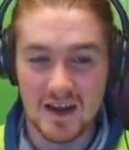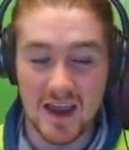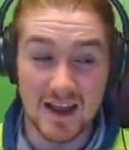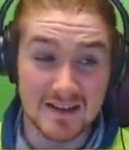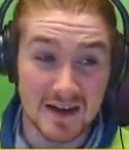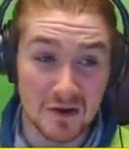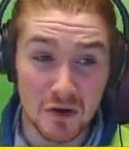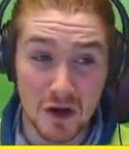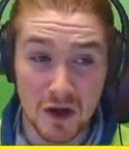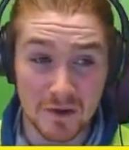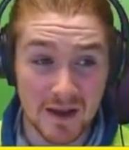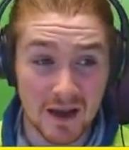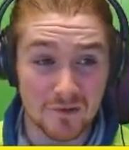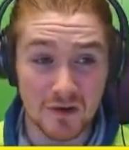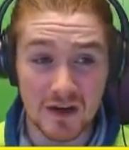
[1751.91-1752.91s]
Yeah, Downer,
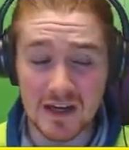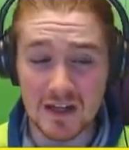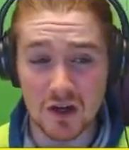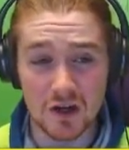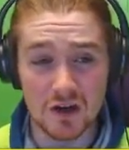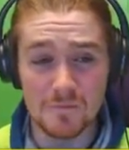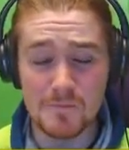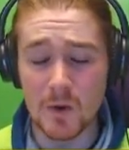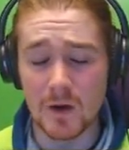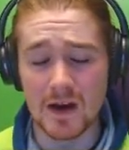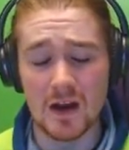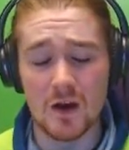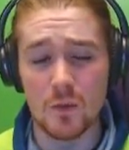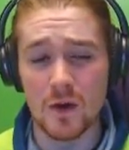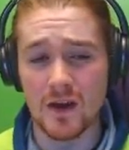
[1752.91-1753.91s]
I'm getting really tired. I'm putting
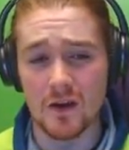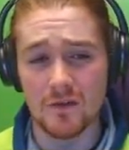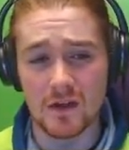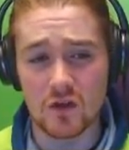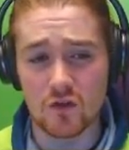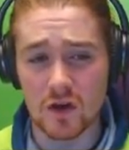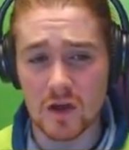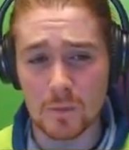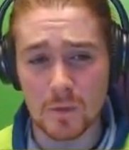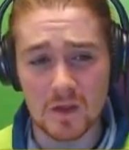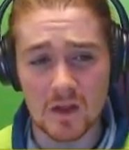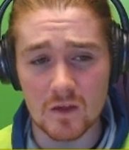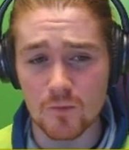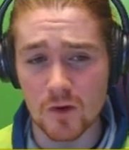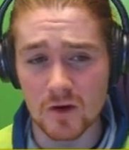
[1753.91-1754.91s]
a lot of weight over this
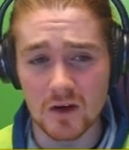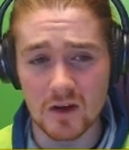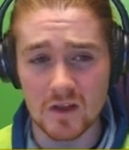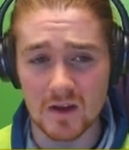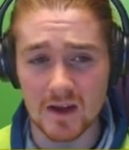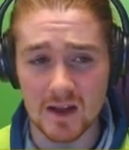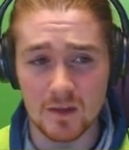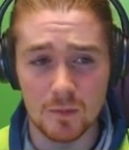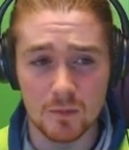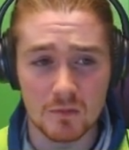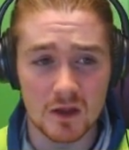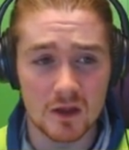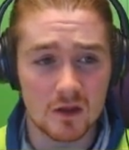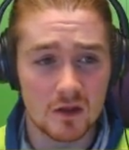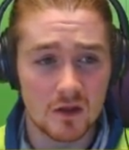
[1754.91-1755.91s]
Christmas. This running isn't
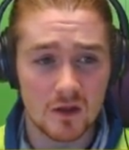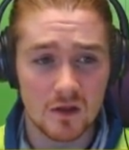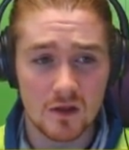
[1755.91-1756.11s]
helping me.